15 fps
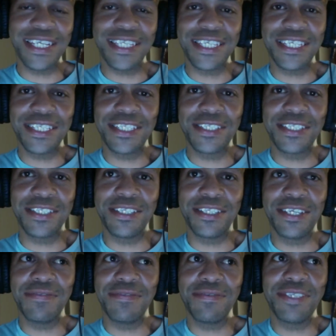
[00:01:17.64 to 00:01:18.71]
think
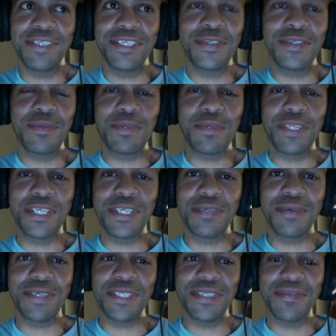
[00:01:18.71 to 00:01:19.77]
definitely Super League
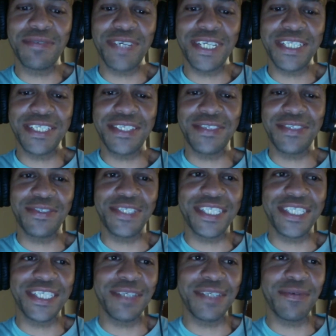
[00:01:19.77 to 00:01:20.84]
won the fight. You could
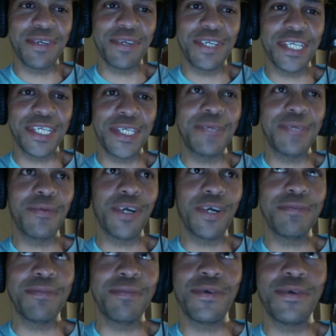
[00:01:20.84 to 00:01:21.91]
see he
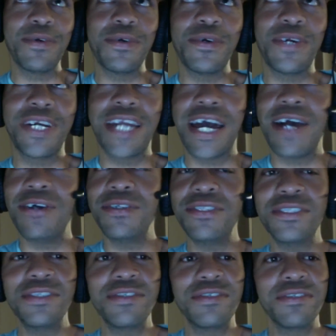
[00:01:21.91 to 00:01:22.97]
won more
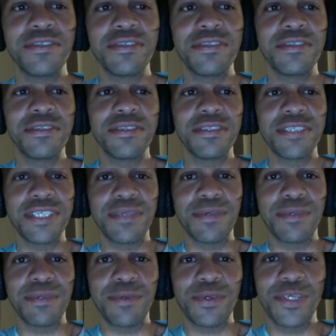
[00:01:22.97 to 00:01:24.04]
rounds. He
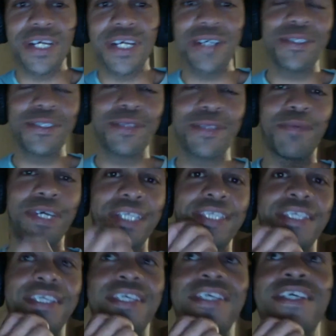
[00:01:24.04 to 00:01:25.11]
won more rounds, but
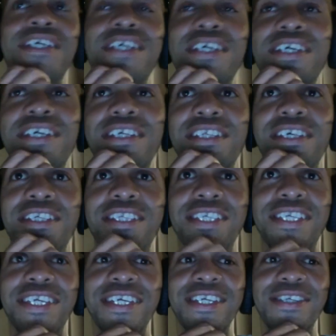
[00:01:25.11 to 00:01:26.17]
the
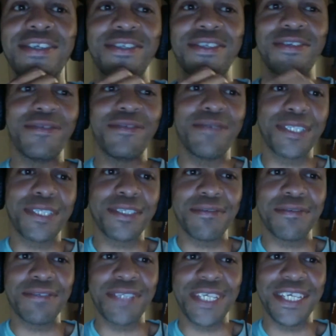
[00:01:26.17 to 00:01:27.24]
Takeru dude was
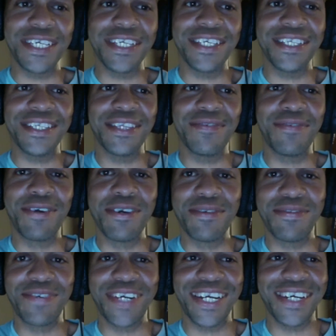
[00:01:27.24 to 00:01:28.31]
still there in the
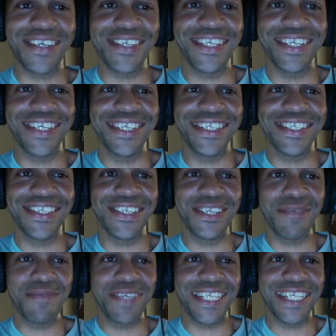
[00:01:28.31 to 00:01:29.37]
fifth round. You know what I
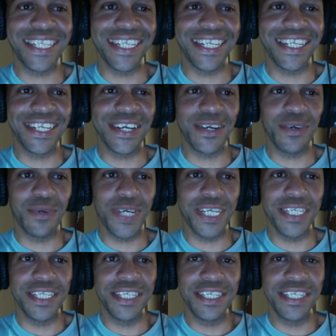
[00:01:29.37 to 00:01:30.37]
mean? He didn't go away.